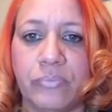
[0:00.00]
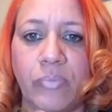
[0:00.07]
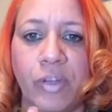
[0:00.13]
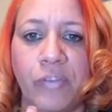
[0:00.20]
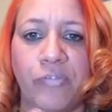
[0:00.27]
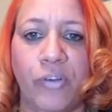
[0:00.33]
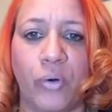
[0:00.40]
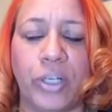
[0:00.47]

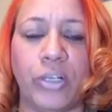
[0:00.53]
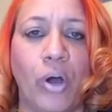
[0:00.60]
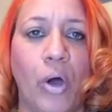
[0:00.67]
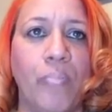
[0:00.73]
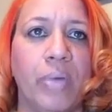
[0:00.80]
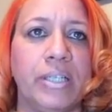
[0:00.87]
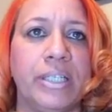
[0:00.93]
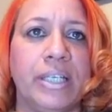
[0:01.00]
voted on
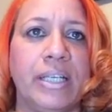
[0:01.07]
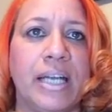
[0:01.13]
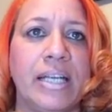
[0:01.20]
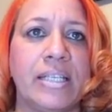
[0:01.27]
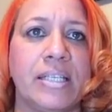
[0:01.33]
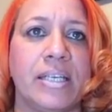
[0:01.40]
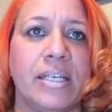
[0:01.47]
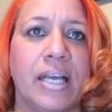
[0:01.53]
Monday
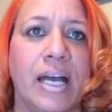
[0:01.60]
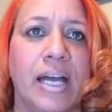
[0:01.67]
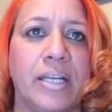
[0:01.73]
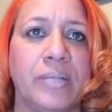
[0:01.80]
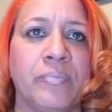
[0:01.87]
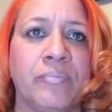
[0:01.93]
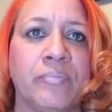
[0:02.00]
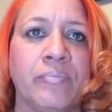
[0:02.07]
nights at
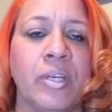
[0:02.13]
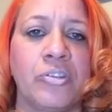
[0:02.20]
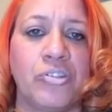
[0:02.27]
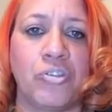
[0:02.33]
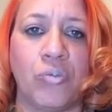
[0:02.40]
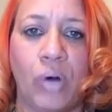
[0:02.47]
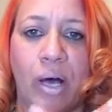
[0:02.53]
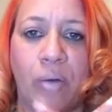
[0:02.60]
9.
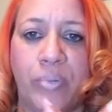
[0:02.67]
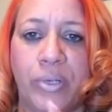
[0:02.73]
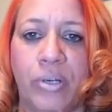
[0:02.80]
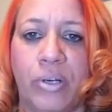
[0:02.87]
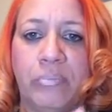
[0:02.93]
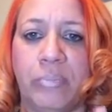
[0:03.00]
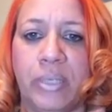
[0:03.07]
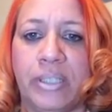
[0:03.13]
So I'll be
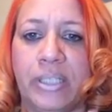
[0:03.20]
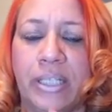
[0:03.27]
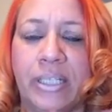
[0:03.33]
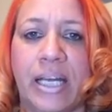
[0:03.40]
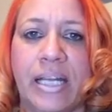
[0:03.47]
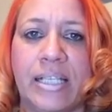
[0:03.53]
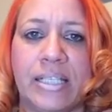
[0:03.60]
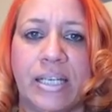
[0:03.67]
on Monday
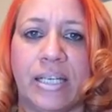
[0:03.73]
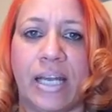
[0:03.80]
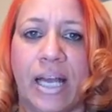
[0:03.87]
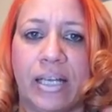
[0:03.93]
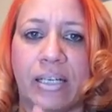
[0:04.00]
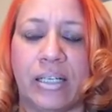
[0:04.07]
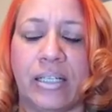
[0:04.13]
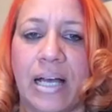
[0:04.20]
nights at
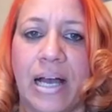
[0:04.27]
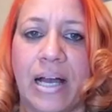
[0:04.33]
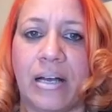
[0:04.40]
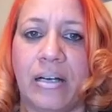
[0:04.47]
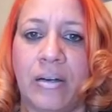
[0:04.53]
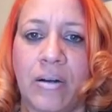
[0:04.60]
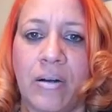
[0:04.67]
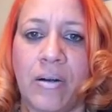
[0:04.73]
9
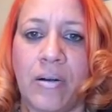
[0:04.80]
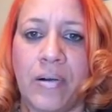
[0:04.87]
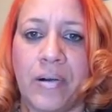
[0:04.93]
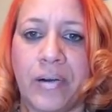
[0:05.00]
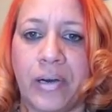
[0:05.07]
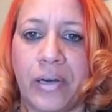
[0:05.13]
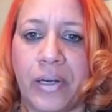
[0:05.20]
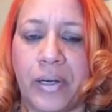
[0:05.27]
o'clock.
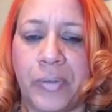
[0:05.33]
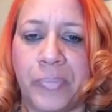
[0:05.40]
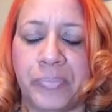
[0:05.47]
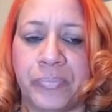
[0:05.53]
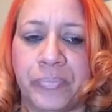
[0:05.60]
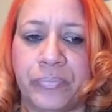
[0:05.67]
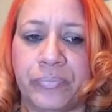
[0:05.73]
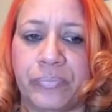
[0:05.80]
And